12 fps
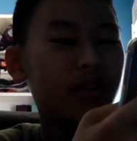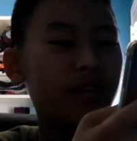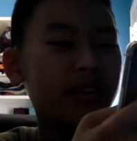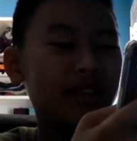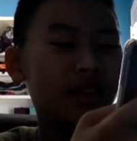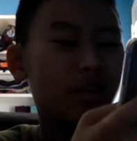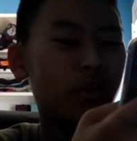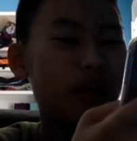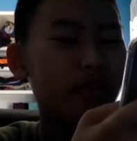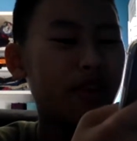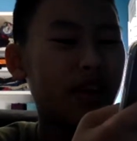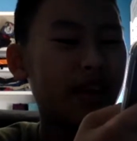
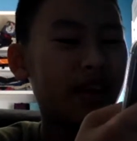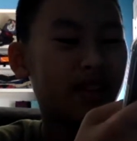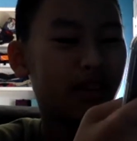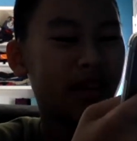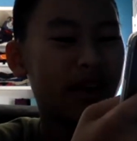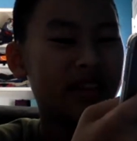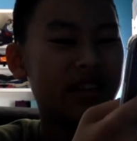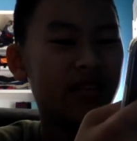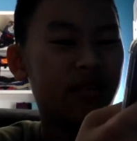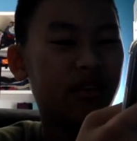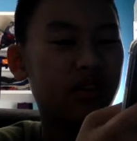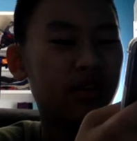geographic location
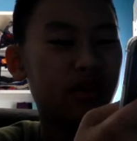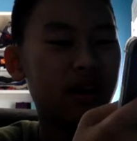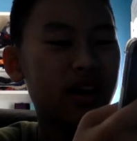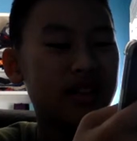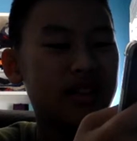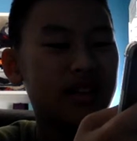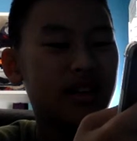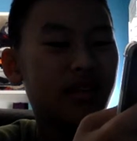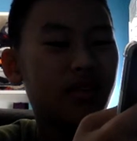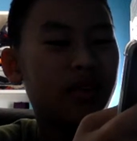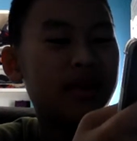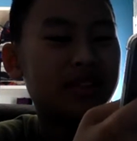of your device and
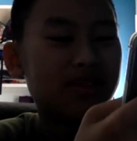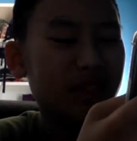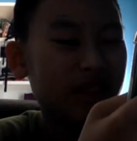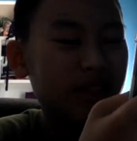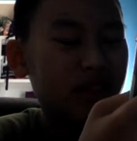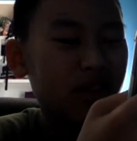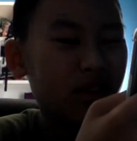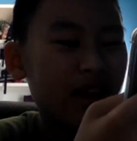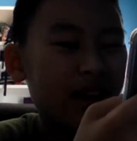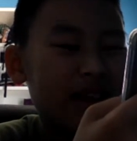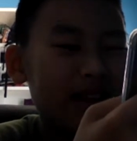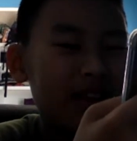information related to your
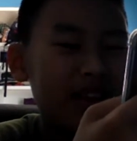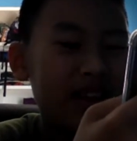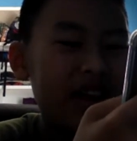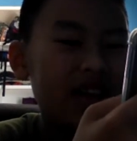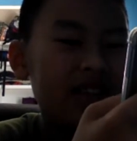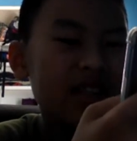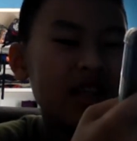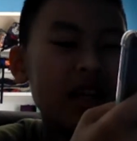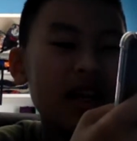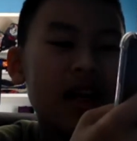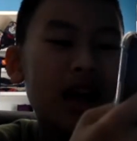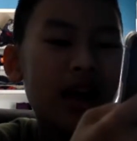iCloud account,
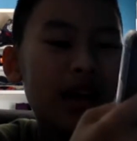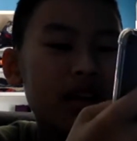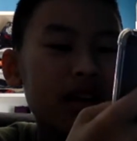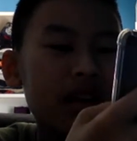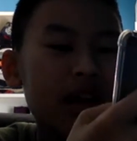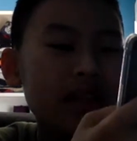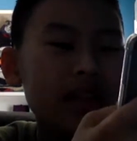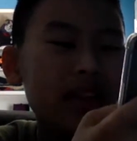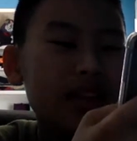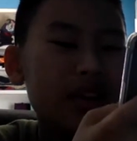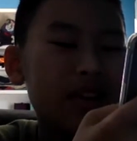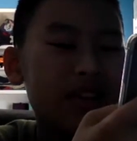and any
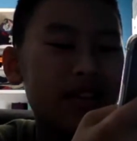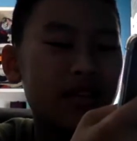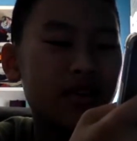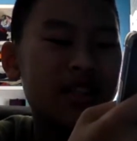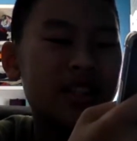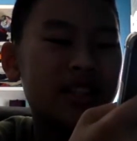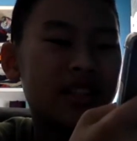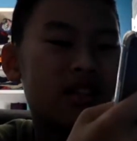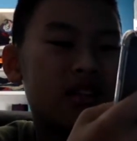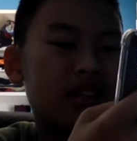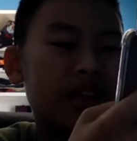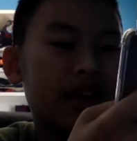devices
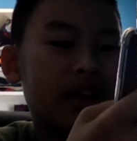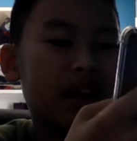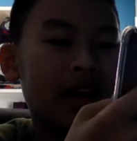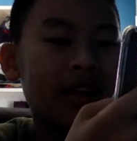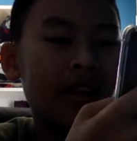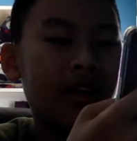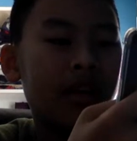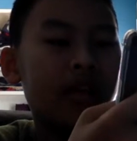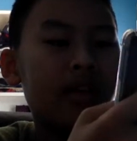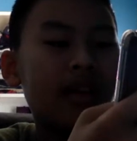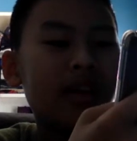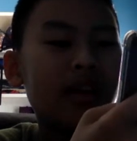registered there under,
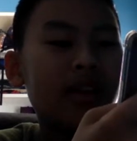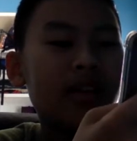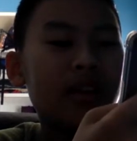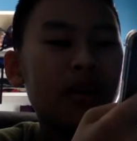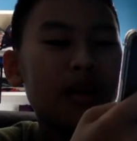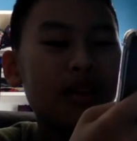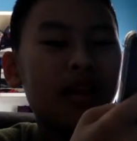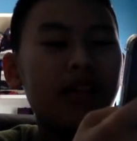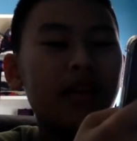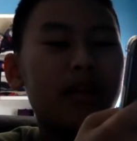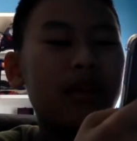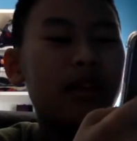including but not
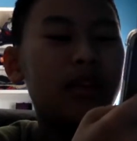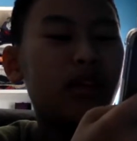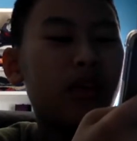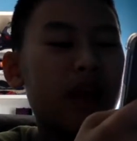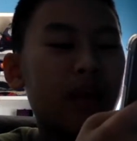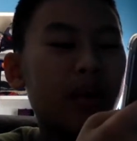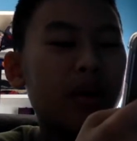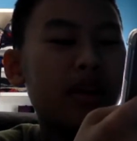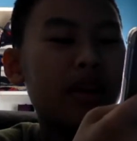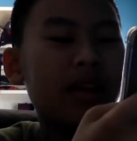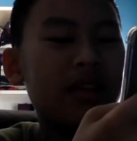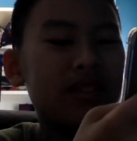limited to your Apple
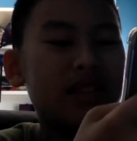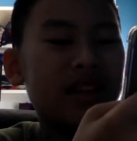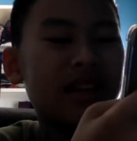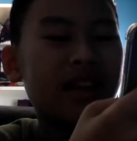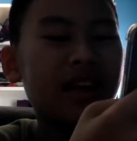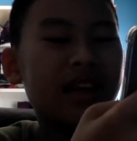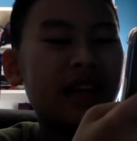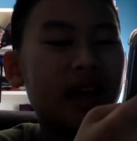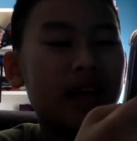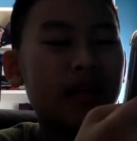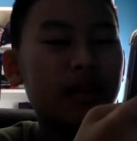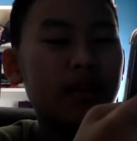ID, device ID, and
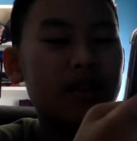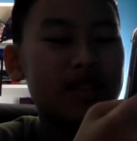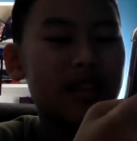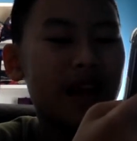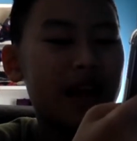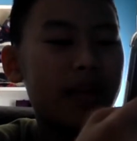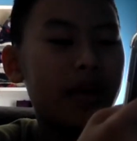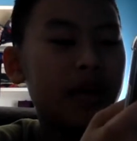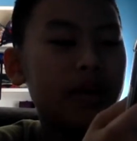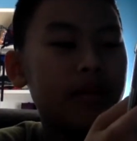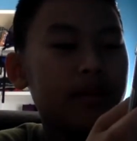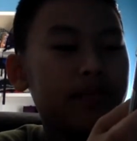name and device type.
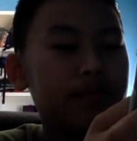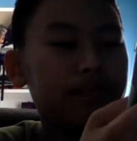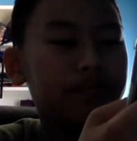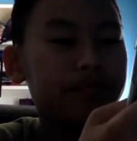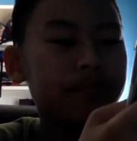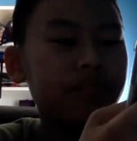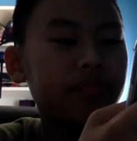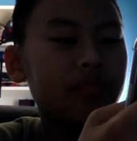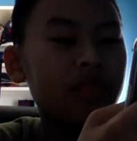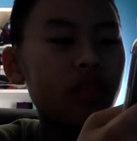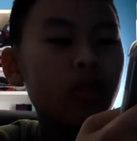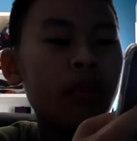
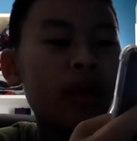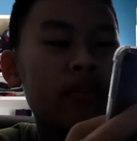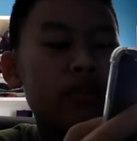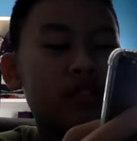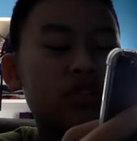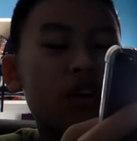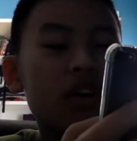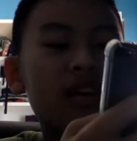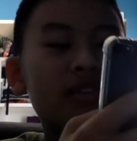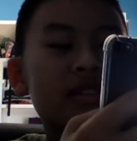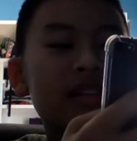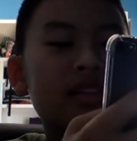May withdraw
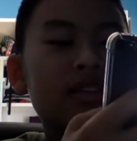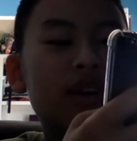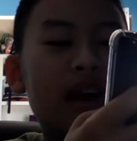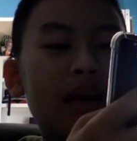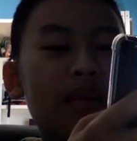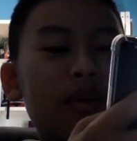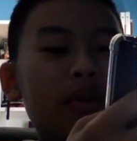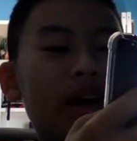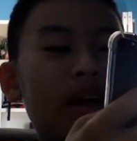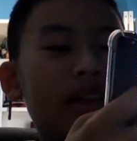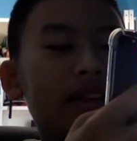consent to Apple and